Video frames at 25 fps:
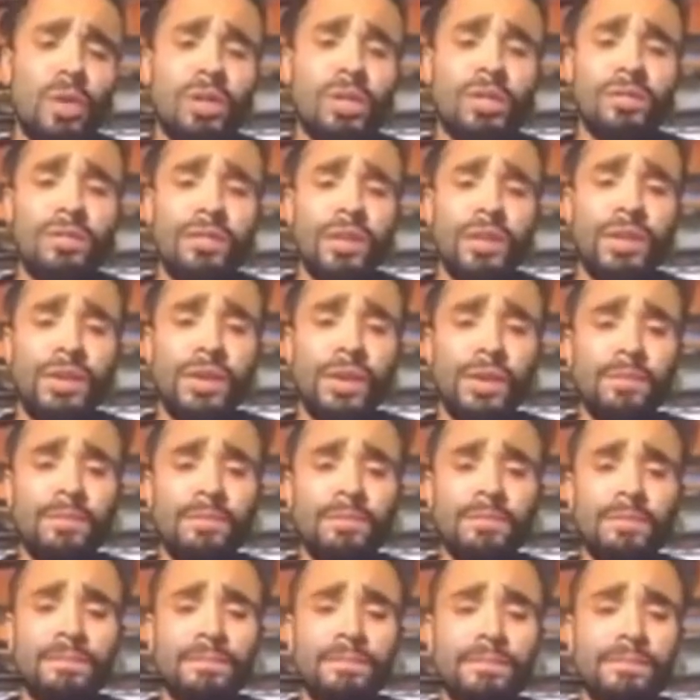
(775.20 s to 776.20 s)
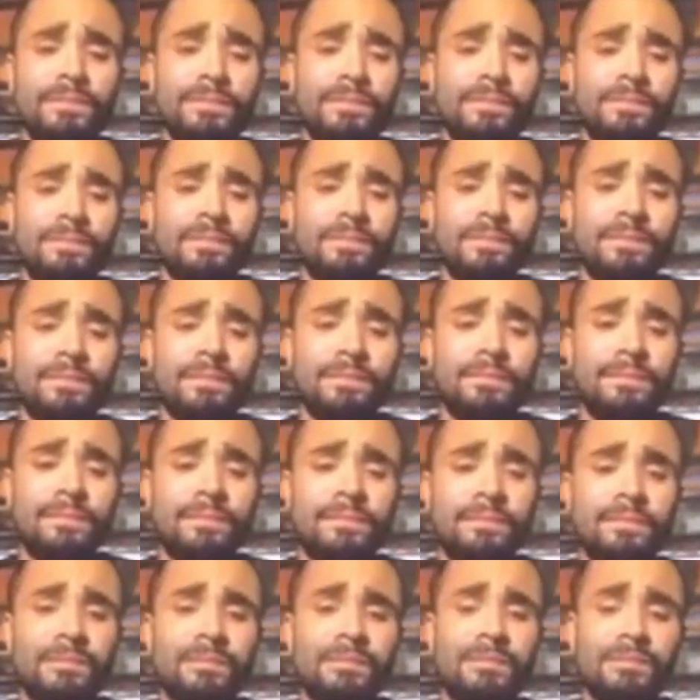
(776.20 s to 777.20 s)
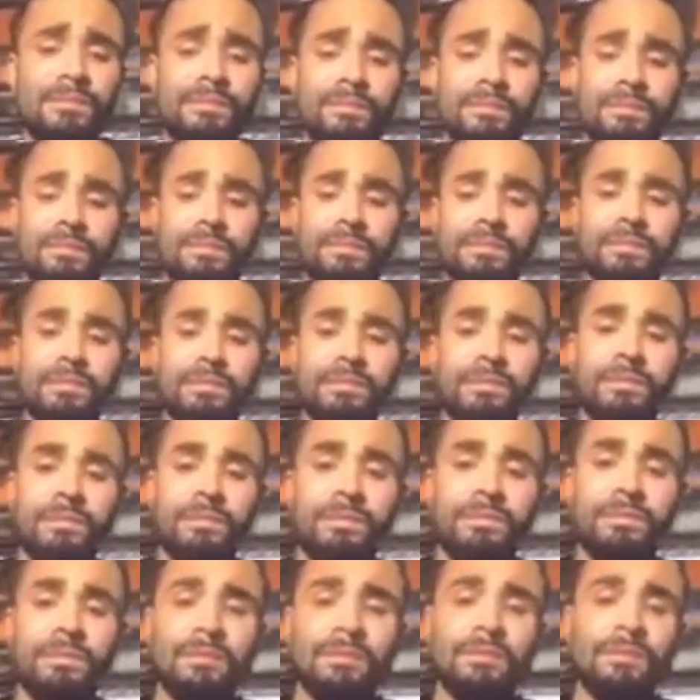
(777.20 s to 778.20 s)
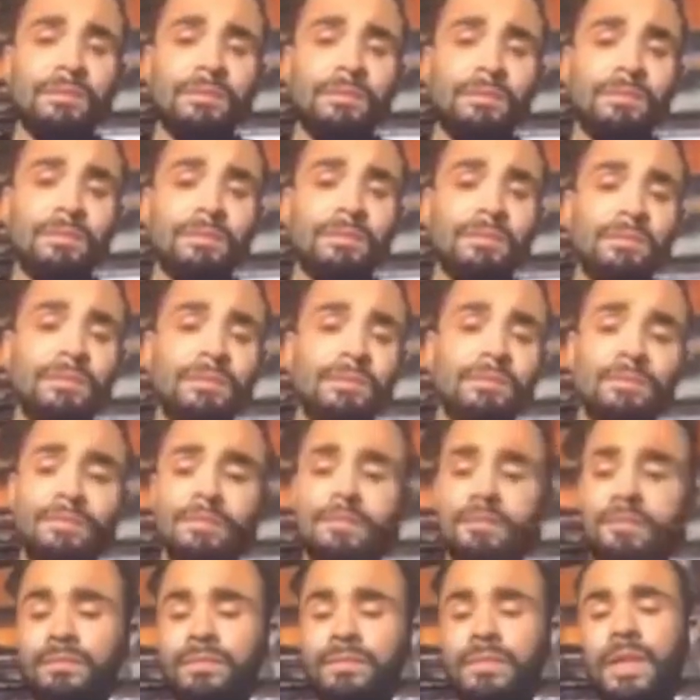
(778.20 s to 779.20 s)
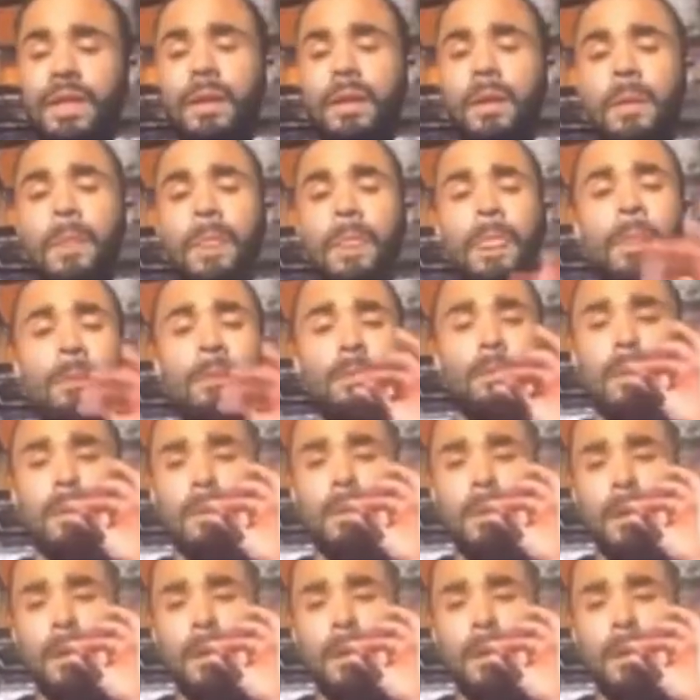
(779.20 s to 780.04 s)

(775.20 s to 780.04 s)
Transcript: Yo, Bill, we Illuminati, Bill. Tell them niggas they owe us some bread.